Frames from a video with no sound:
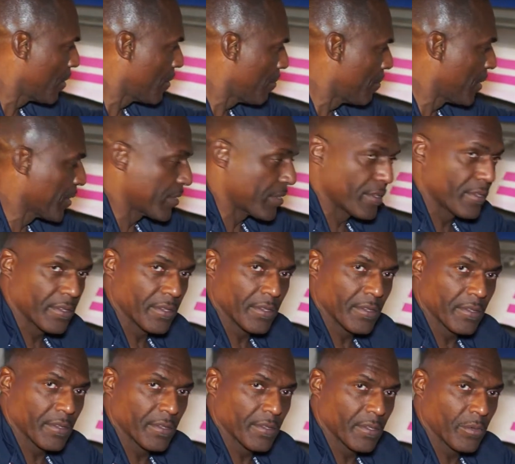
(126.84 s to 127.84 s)
But
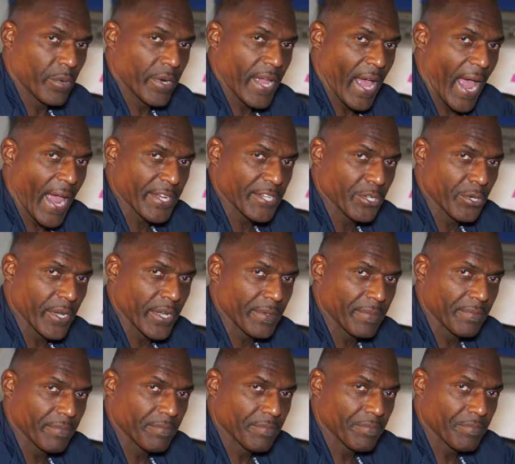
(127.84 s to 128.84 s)
the way I do
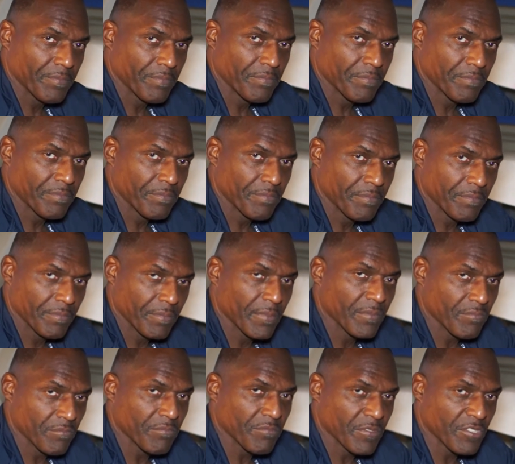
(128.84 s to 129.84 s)
it,
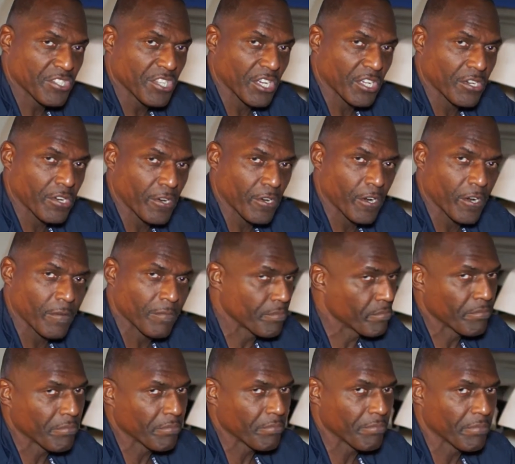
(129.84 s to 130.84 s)
still a curve,
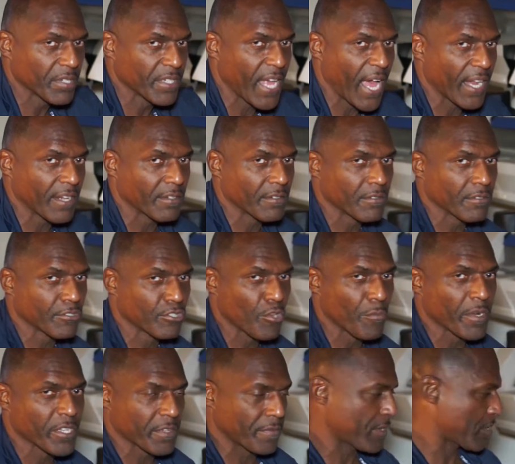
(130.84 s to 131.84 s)
but not so
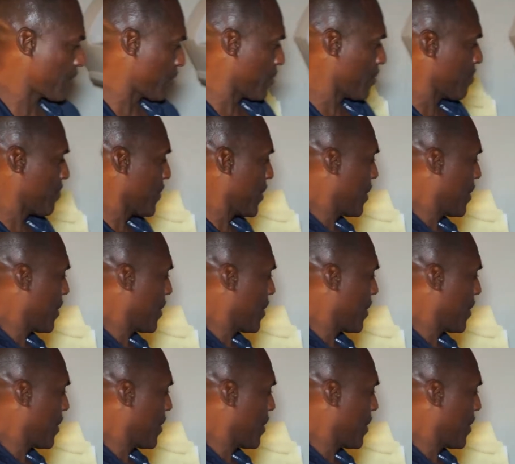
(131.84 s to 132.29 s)
much of a curve.